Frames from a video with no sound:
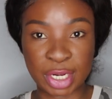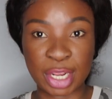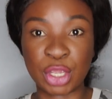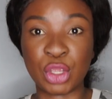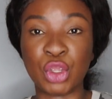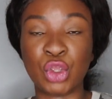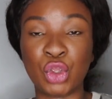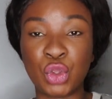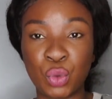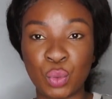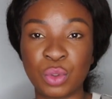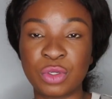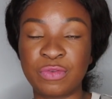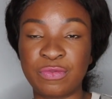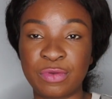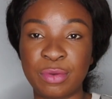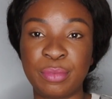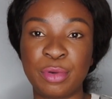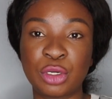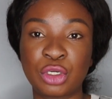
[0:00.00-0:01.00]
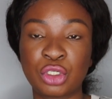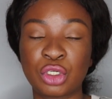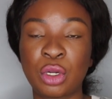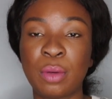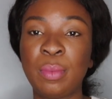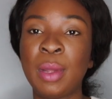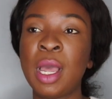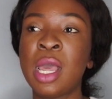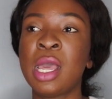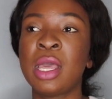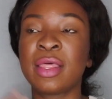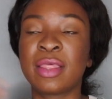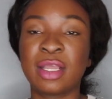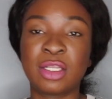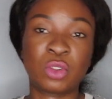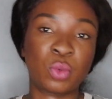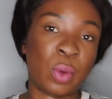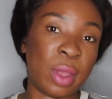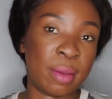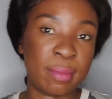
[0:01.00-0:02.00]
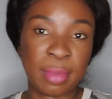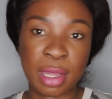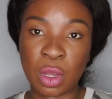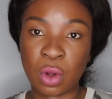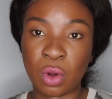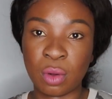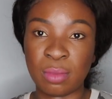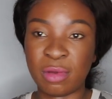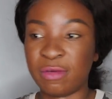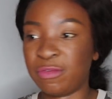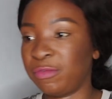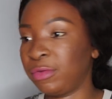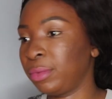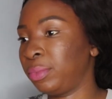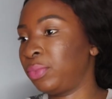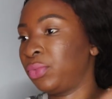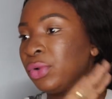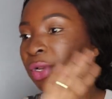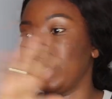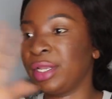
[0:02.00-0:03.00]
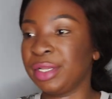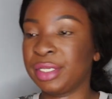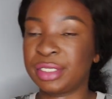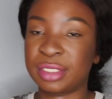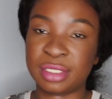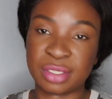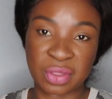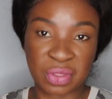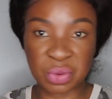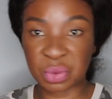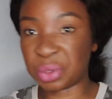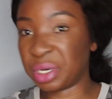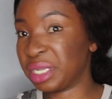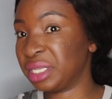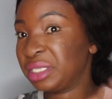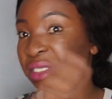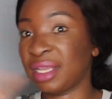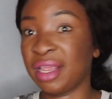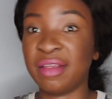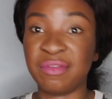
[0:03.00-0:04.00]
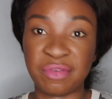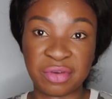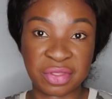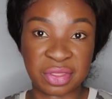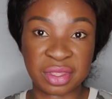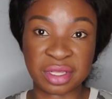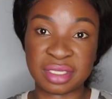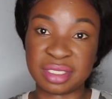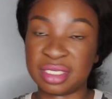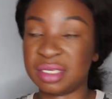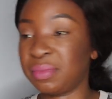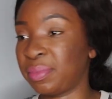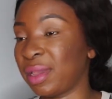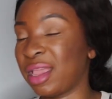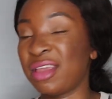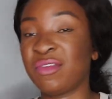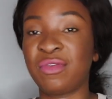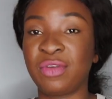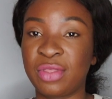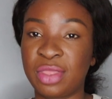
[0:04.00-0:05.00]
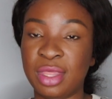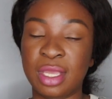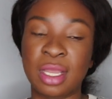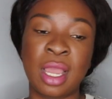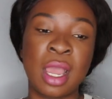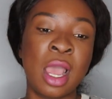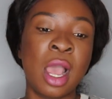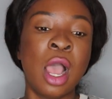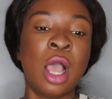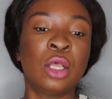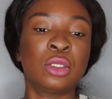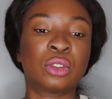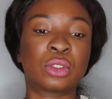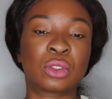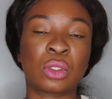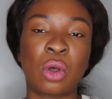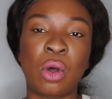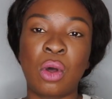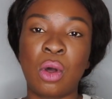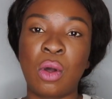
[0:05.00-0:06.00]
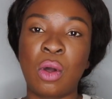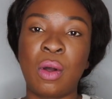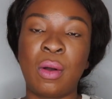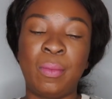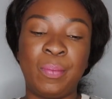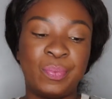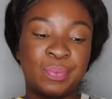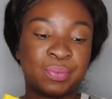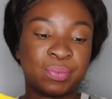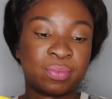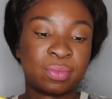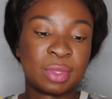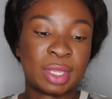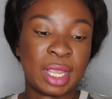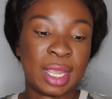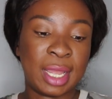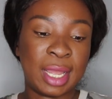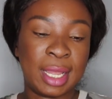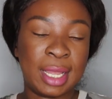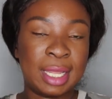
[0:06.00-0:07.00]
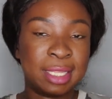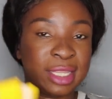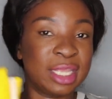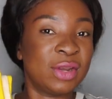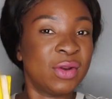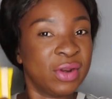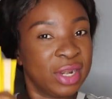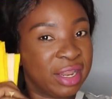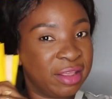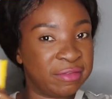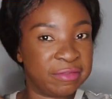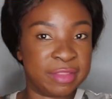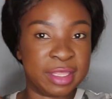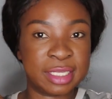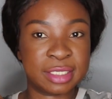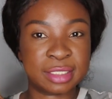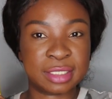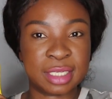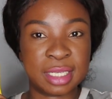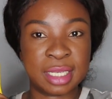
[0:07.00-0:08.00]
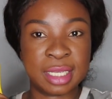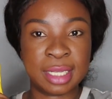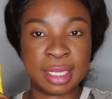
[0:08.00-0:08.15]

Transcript: like huge fabric shop. That's where I buy all my fabrics, threads, everything, zipper, everything. So they don't have this.